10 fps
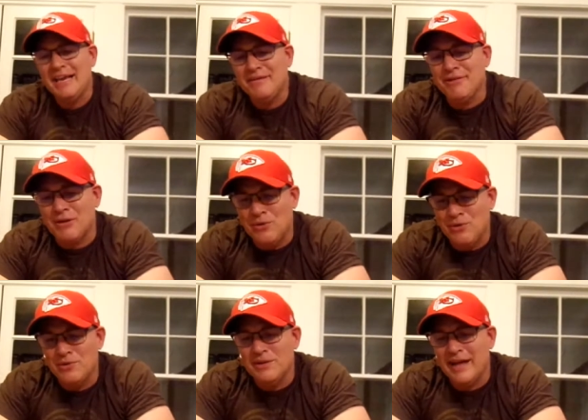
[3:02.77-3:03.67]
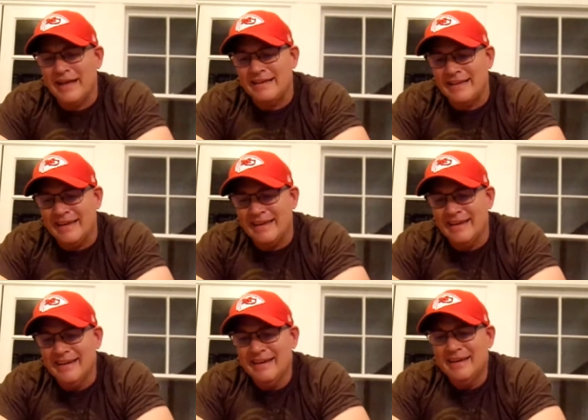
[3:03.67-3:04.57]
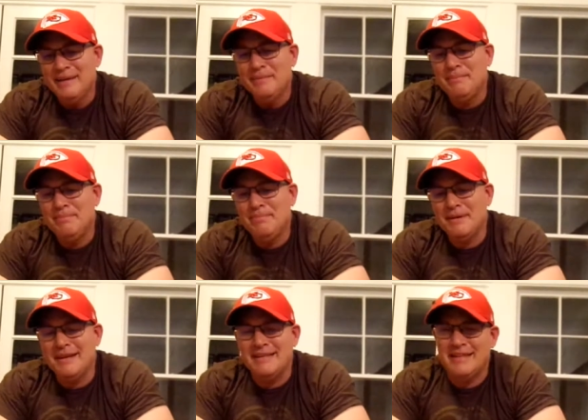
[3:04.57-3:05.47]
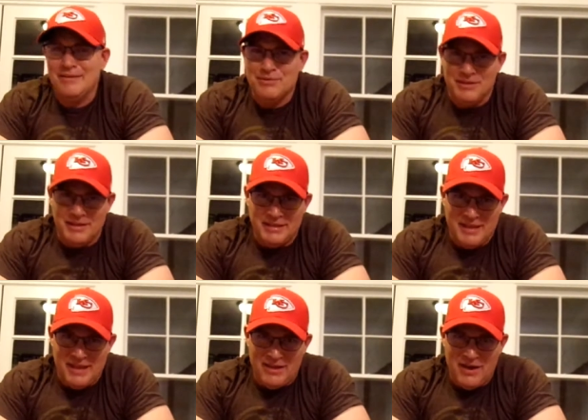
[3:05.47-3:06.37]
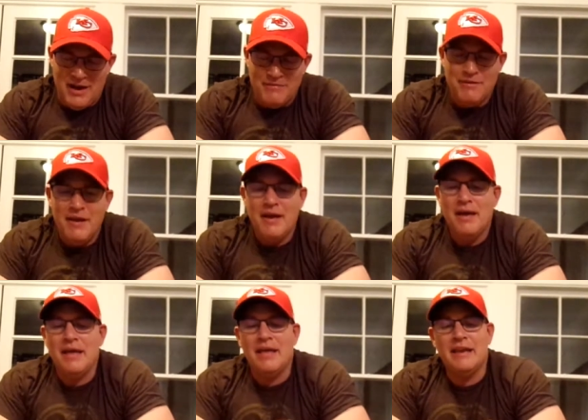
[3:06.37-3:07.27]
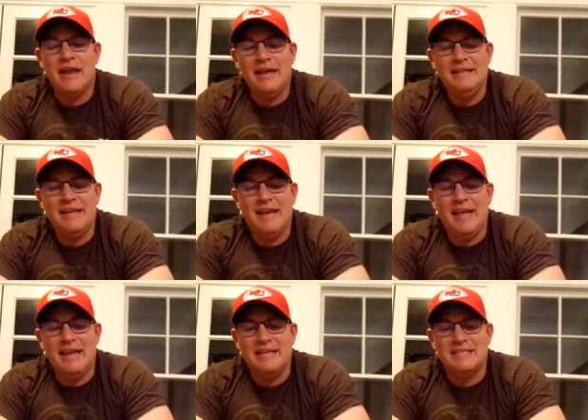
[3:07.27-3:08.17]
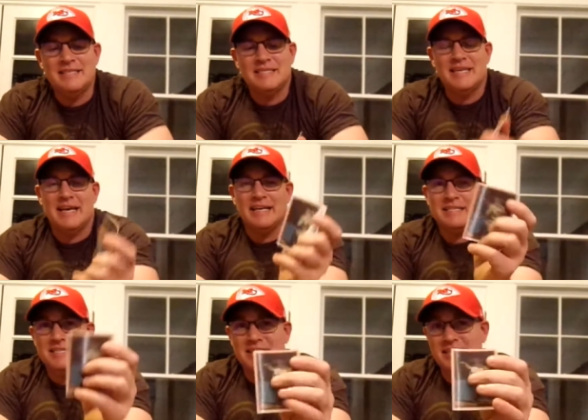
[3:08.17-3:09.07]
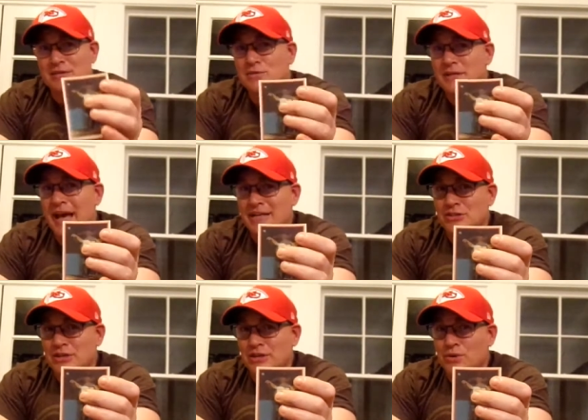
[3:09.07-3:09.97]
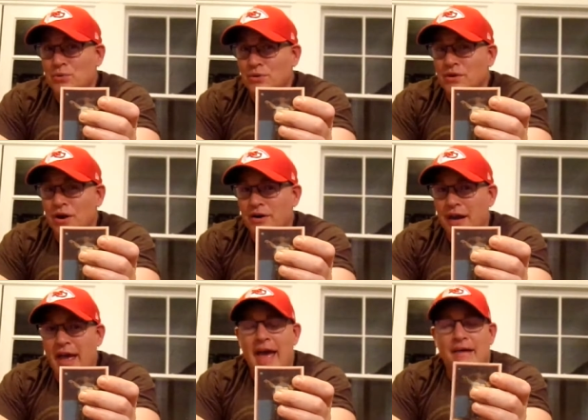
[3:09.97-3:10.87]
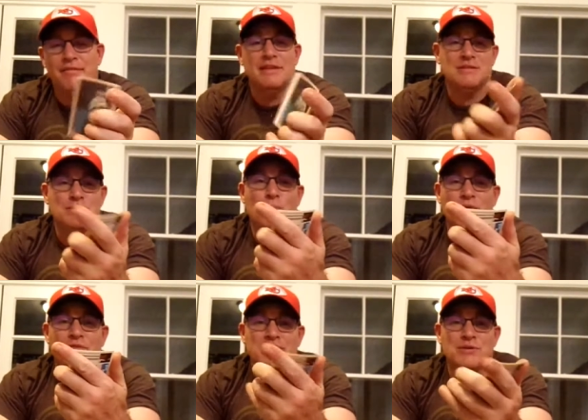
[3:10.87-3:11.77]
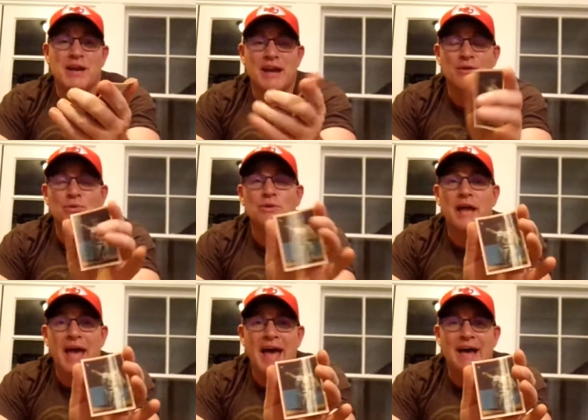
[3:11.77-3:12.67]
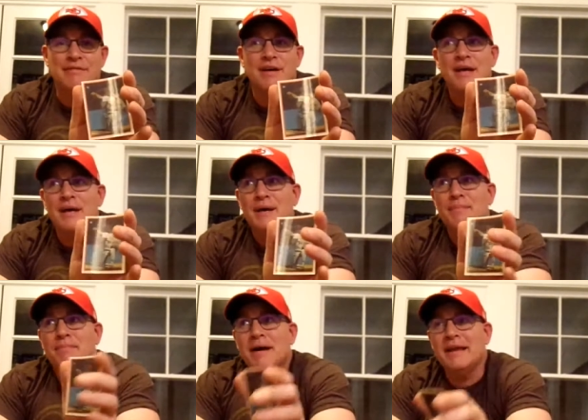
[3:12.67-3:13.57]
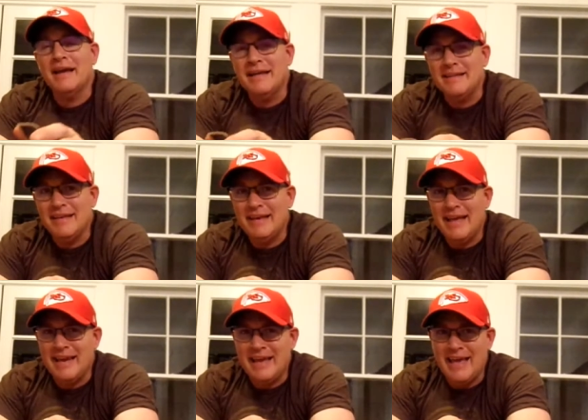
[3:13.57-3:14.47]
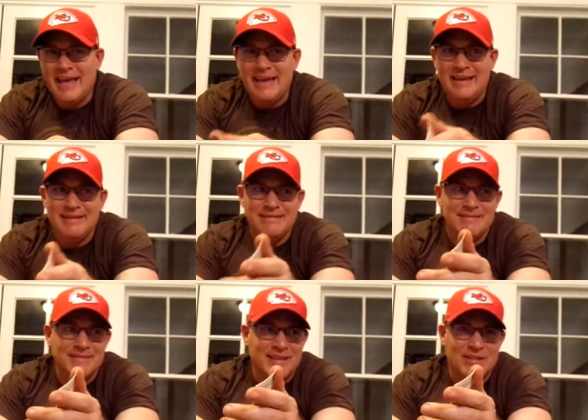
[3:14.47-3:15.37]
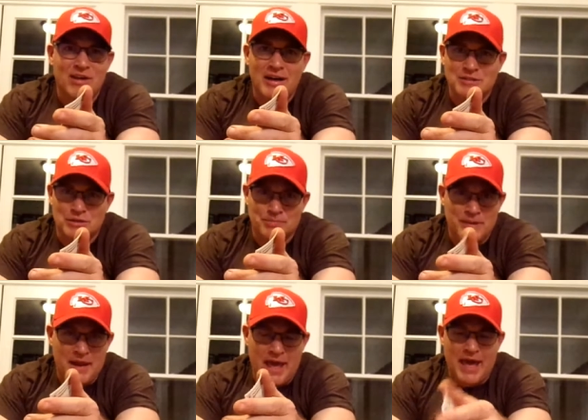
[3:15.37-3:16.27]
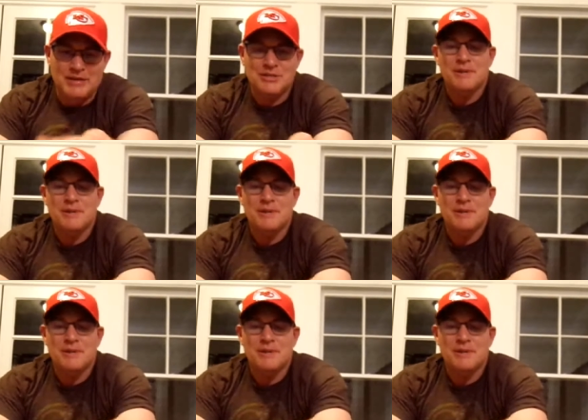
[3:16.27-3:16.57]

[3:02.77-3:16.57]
of a cool idea, but it didn't really take off. In 1986, this was actually a cool card to have. These Sportflics were kind of cool to have. By 1988, they lost their panache.